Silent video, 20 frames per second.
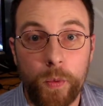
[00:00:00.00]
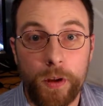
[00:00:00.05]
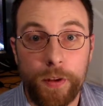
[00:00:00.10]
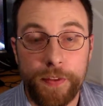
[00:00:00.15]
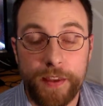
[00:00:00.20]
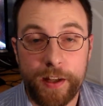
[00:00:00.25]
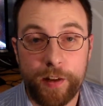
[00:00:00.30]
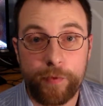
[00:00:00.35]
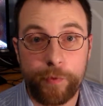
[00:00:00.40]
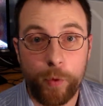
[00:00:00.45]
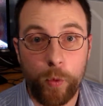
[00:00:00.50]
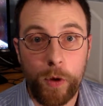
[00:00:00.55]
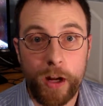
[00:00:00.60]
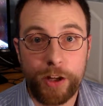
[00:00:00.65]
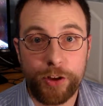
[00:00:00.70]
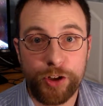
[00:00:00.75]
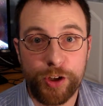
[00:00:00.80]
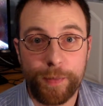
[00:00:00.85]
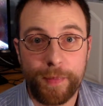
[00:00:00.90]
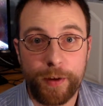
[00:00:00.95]
Well, thanks for
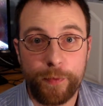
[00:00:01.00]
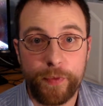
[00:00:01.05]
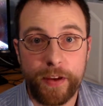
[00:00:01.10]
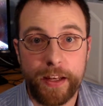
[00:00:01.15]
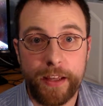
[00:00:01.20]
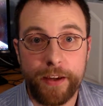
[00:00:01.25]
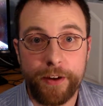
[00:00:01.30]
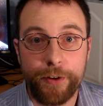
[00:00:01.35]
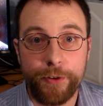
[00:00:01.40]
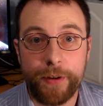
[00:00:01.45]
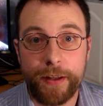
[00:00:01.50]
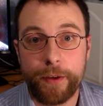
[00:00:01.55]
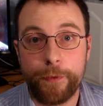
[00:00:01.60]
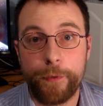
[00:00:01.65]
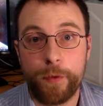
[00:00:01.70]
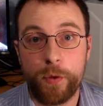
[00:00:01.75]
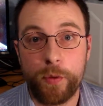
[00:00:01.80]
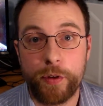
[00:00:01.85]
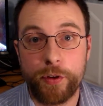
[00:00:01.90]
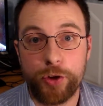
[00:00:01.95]
watching my video.
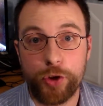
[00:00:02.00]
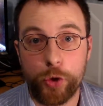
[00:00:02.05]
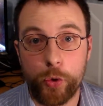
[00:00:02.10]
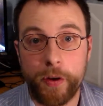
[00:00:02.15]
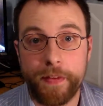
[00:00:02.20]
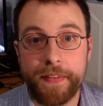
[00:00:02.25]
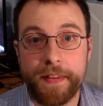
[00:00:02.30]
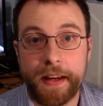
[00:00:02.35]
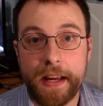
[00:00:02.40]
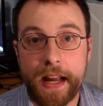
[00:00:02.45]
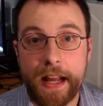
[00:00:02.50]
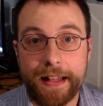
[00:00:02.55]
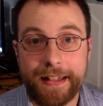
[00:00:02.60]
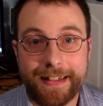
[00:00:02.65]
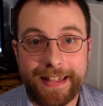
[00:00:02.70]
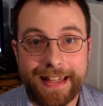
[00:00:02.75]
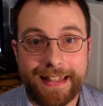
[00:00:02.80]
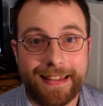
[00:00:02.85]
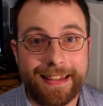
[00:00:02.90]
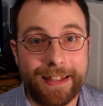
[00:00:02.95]
If you enjoyed the
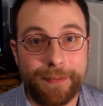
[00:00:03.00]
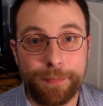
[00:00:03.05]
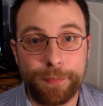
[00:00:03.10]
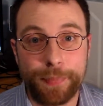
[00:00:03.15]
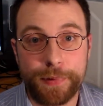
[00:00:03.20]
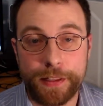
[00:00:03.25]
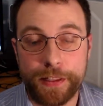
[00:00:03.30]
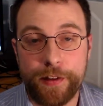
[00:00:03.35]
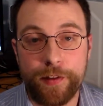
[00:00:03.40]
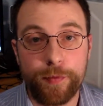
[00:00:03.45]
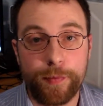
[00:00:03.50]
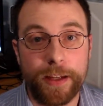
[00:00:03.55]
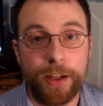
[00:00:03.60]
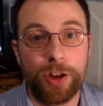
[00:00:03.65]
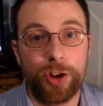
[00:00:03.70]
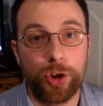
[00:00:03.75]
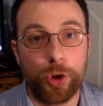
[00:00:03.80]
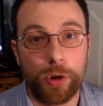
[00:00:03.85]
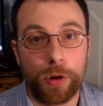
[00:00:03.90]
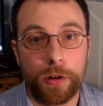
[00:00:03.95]
content, then please
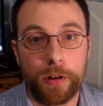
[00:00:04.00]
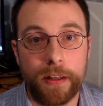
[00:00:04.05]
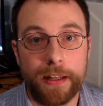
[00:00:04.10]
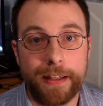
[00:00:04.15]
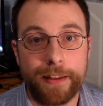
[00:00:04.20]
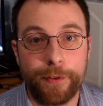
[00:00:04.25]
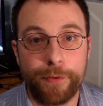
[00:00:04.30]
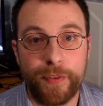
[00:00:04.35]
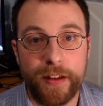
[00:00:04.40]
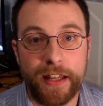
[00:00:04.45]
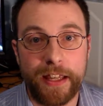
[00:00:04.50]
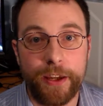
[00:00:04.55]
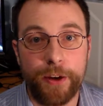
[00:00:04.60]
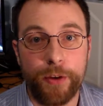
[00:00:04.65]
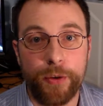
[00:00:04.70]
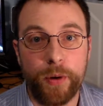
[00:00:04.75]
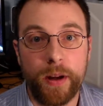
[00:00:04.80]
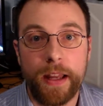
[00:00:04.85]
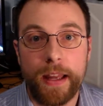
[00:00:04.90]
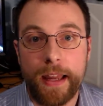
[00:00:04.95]
make sure to like the
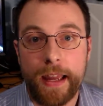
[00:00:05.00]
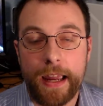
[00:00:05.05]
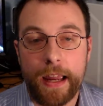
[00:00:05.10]
video.